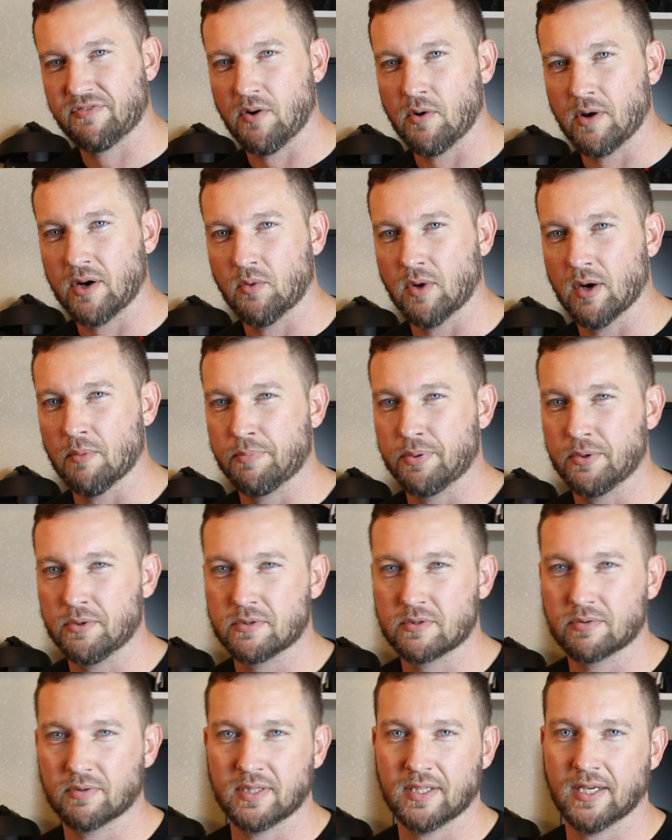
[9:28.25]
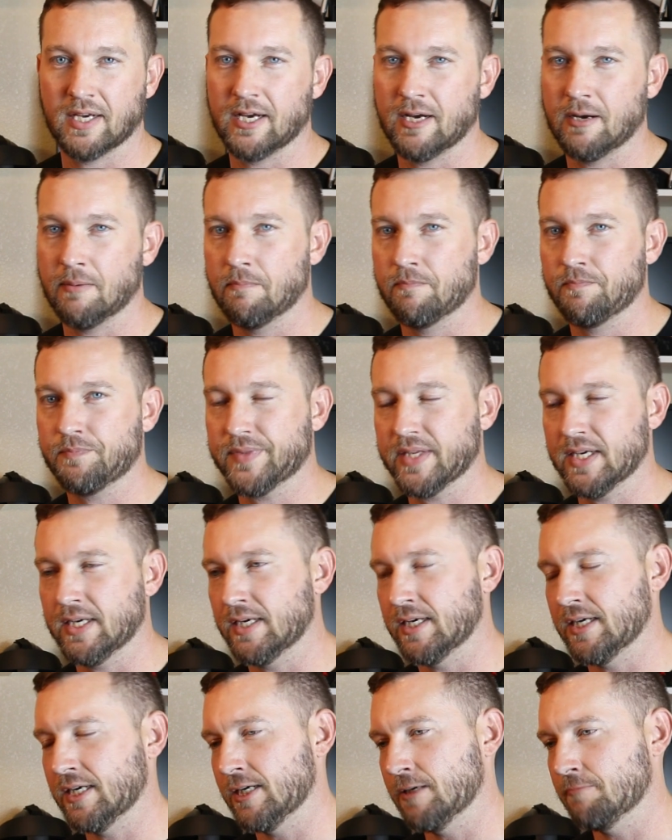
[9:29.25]
If I wanted to wear boots with them,
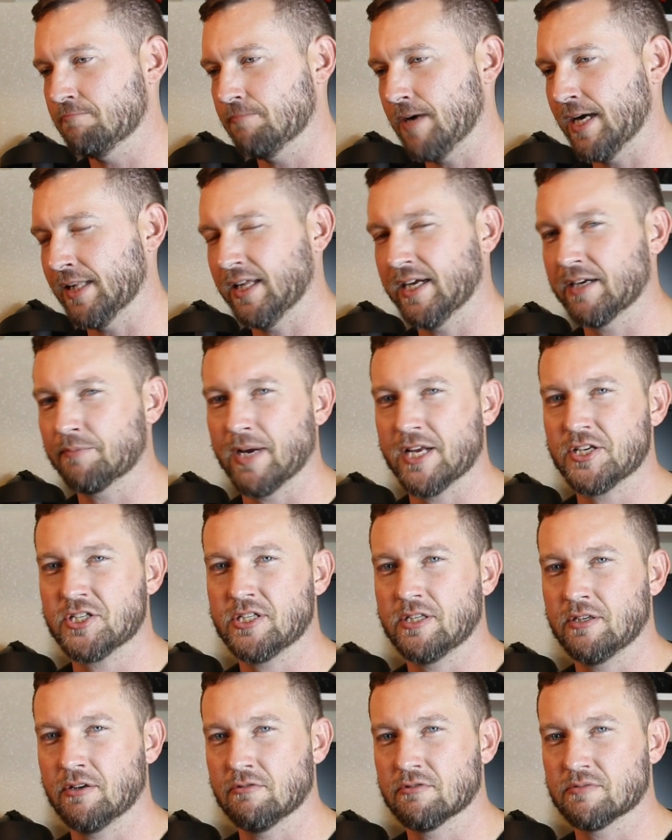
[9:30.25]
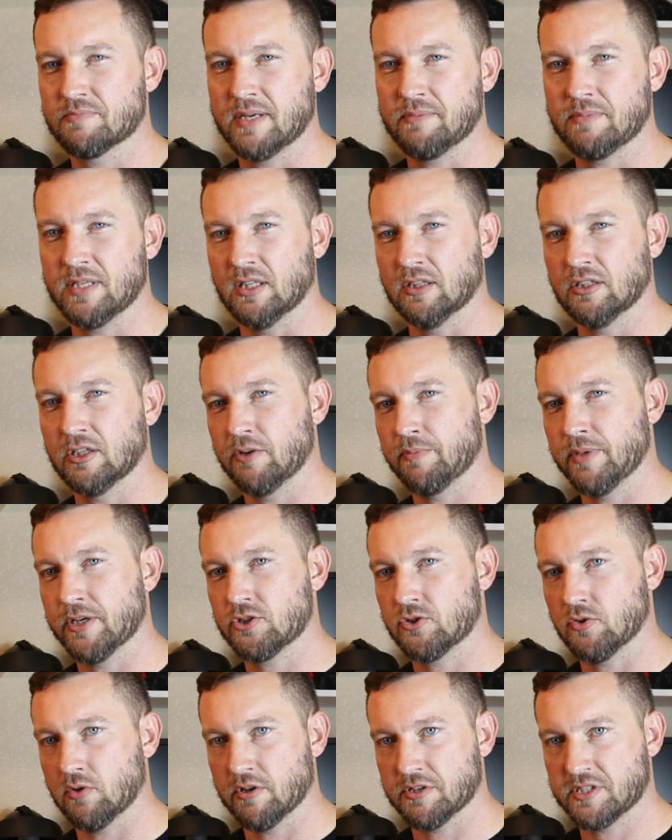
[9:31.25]
I like my chinos maybe a little
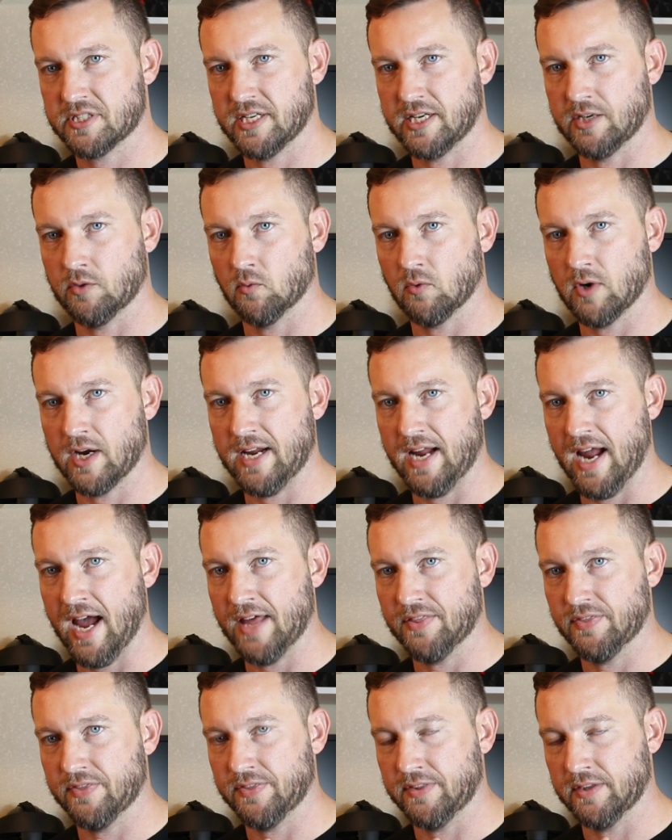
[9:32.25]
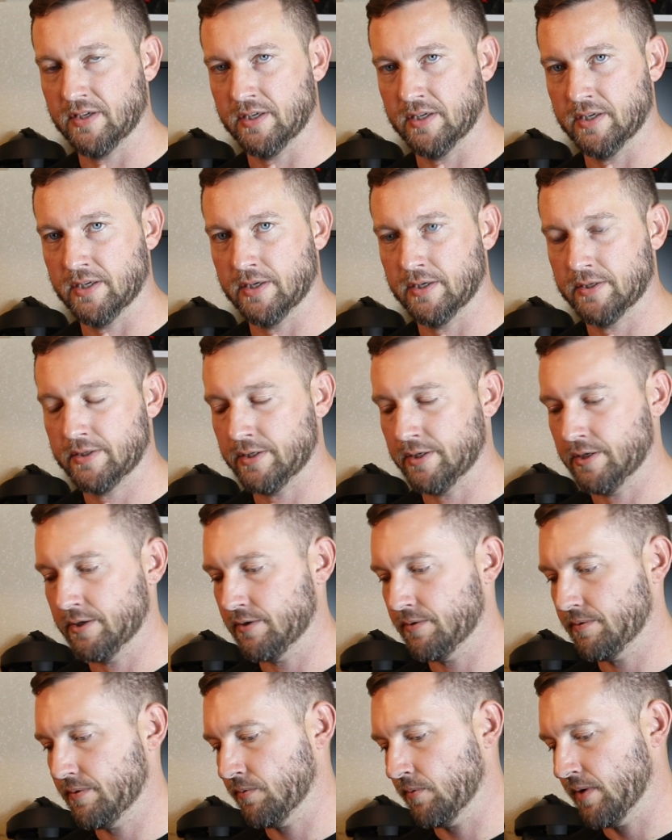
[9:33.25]
bit shorter, sitting right at the,